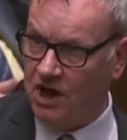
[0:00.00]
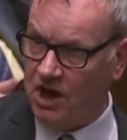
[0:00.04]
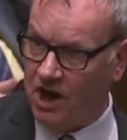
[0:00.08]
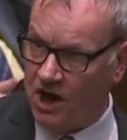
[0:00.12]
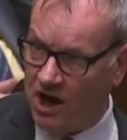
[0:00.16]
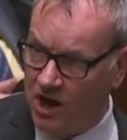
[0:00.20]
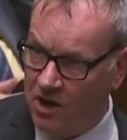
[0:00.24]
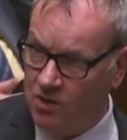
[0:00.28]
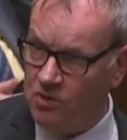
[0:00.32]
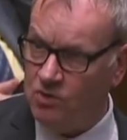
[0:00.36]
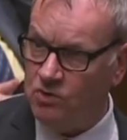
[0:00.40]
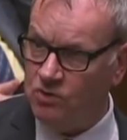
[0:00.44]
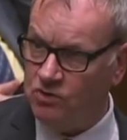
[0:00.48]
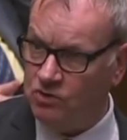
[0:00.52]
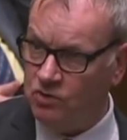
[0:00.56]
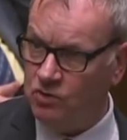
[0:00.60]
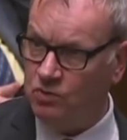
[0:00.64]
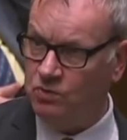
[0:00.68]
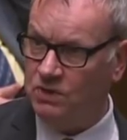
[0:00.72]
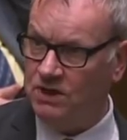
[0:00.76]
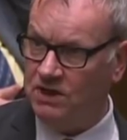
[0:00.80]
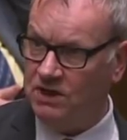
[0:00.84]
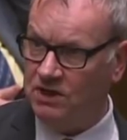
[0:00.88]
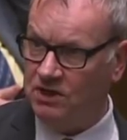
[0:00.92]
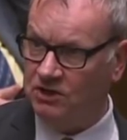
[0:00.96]
How
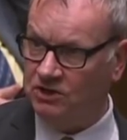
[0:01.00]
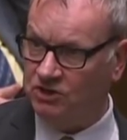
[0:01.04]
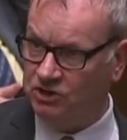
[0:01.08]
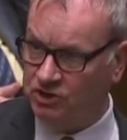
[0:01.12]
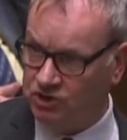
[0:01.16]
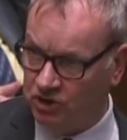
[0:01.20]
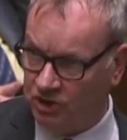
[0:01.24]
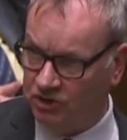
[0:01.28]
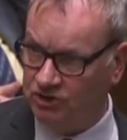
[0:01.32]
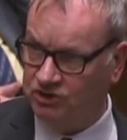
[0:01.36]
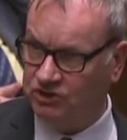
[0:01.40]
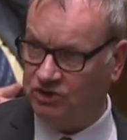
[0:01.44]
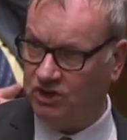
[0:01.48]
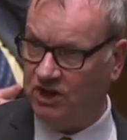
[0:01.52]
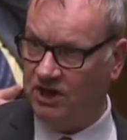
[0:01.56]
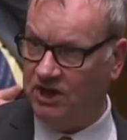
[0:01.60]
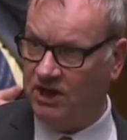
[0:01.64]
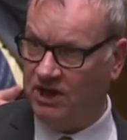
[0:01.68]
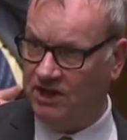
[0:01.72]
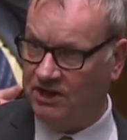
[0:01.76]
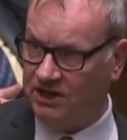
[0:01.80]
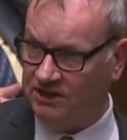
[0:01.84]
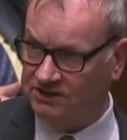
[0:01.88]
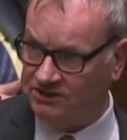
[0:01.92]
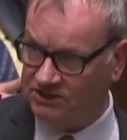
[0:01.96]
do we judge
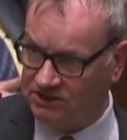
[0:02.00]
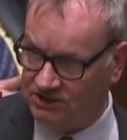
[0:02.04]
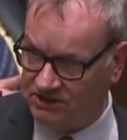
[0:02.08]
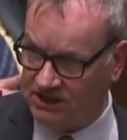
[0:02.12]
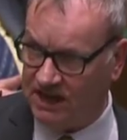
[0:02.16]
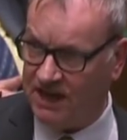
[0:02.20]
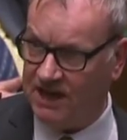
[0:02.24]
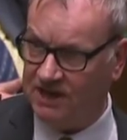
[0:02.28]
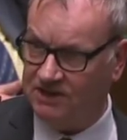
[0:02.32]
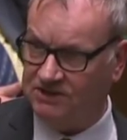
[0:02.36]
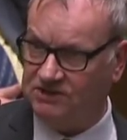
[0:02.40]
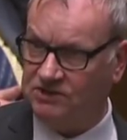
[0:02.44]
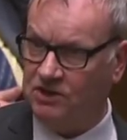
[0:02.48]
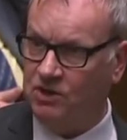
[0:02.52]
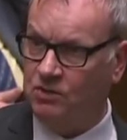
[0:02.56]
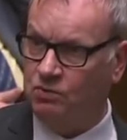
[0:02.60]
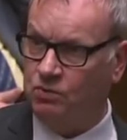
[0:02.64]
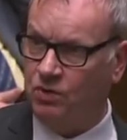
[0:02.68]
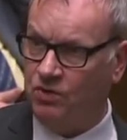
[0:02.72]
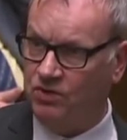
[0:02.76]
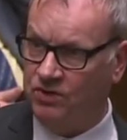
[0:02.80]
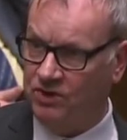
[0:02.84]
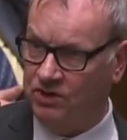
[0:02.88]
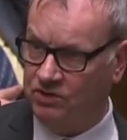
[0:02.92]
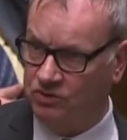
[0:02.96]
and assess
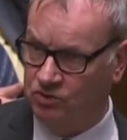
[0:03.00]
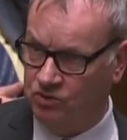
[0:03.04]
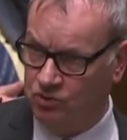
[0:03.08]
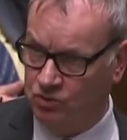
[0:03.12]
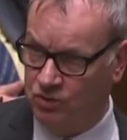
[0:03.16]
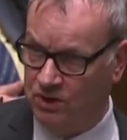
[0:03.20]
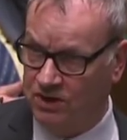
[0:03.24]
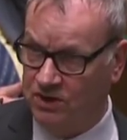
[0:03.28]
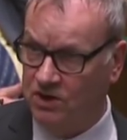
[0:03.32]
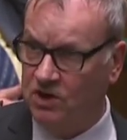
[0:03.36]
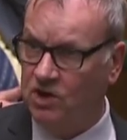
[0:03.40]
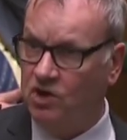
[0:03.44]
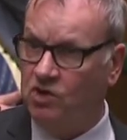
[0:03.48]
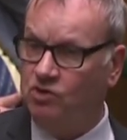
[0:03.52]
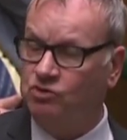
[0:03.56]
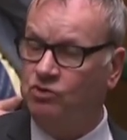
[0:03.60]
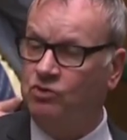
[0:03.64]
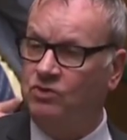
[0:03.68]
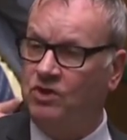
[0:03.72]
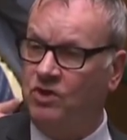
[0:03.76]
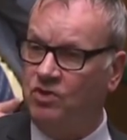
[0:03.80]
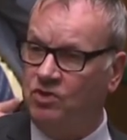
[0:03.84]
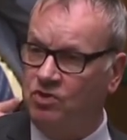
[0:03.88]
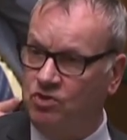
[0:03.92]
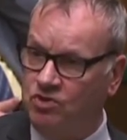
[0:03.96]
what they are doing
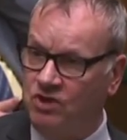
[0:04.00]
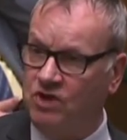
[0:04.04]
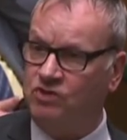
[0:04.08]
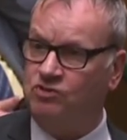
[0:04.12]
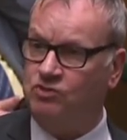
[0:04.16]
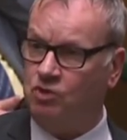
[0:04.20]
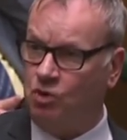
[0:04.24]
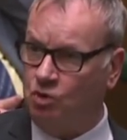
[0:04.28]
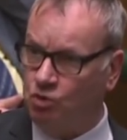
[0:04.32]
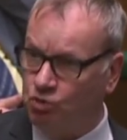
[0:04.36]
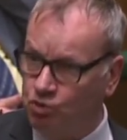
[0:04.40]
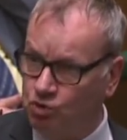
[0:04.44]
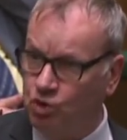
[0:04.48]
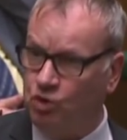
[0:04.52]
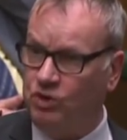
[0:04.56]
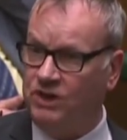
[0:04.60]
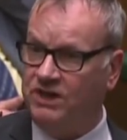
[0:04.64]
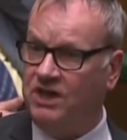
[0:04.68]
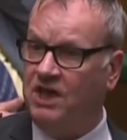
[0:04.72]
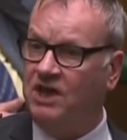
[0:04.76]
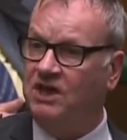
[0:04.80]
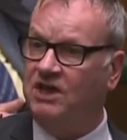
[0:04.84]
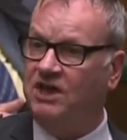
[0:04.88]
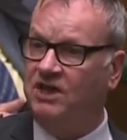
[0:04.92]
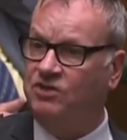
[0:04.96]
so that this
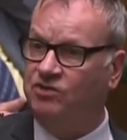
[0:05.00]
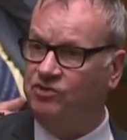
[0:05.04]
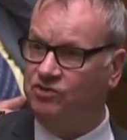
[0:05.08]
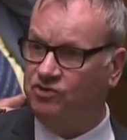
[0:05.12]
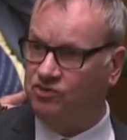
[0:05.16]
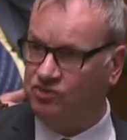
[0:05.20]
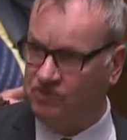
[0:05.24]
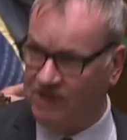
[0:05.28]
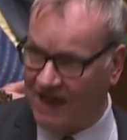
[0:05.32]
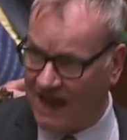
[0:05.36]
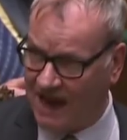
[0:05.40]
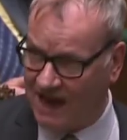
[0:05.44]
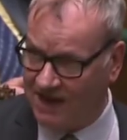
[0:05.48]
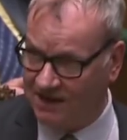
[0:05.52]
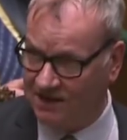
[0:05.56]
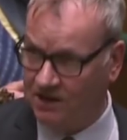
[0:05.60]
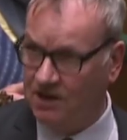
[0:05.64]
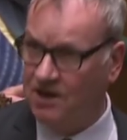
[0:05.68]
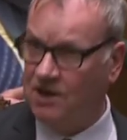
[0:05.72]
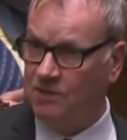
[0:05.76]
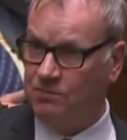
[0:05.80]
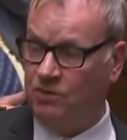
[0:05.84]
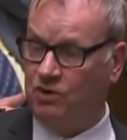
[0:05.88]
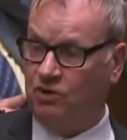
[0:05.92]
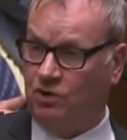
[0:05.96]
ruling can stand?
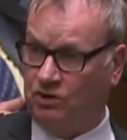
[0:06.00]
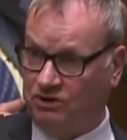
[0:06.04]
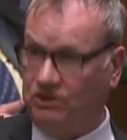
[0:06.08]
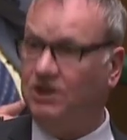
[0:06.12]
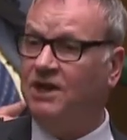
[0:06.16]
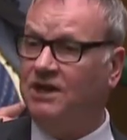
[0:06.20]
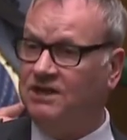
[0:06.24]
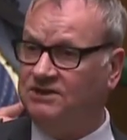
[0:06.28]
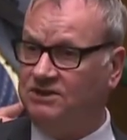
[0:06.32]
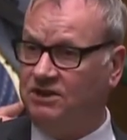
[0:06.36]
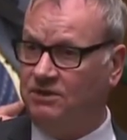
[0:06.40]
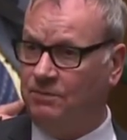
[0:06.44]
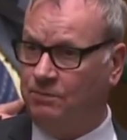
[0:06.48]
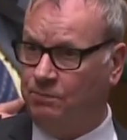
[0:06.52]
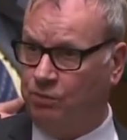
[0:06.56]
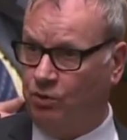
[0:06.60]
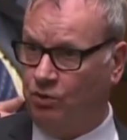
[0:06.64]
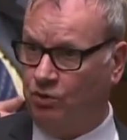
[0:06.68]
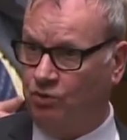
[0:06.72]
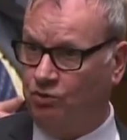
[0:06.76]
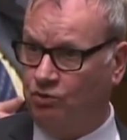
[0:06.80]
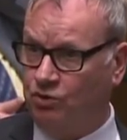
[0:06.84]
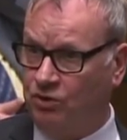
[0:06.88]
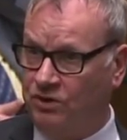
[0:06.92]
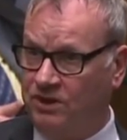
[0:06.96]
Because it is an
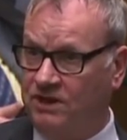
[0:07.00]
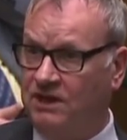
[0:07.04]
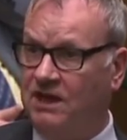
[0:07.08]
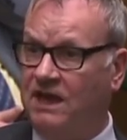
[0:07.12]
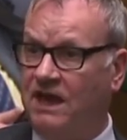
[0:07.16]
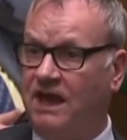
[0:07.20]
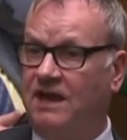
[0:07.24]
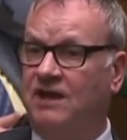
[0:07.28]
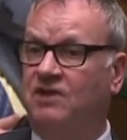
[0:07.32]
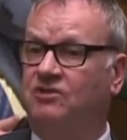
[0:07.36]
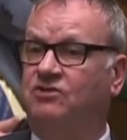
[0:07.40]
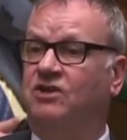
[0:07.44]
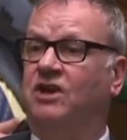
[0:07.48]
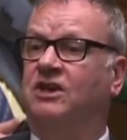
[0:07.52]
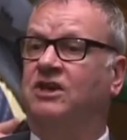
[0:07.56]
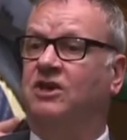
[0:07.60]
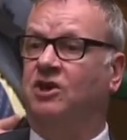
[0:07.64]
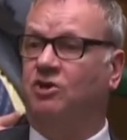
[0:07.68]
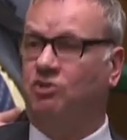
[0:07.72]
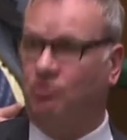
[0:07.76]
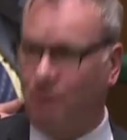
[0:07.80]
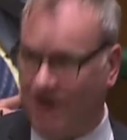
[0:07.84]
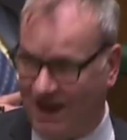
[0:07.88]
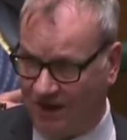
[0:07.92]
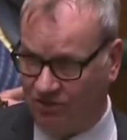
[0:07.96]
important ruling and it's a
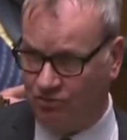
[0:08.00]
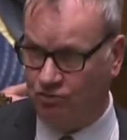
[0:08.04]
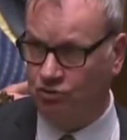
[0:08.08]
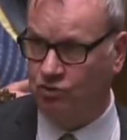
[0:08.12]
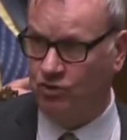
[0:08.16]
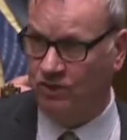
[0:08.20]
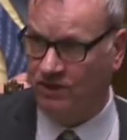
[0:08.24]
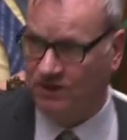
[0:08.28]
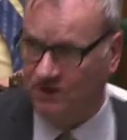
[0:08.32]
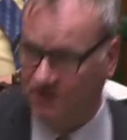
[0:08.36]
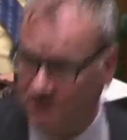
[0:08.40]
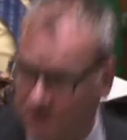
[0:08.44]
correct ruling.